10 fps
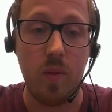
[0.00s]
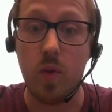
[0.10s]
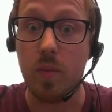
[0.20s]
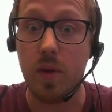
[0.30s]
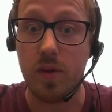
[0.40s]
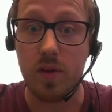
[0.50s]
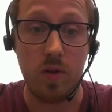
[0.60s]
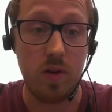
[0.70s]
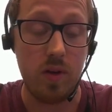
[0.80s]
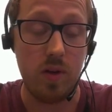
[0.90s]
will be
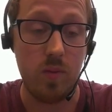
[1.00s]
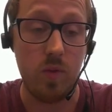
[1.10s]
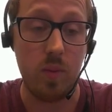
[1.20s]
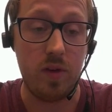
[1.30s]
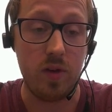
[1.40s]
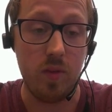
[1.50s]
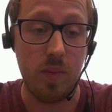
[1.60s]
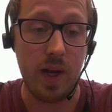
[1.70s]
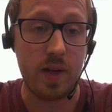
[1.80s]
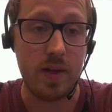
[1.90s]
shown
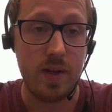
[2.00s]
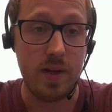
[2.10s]
back.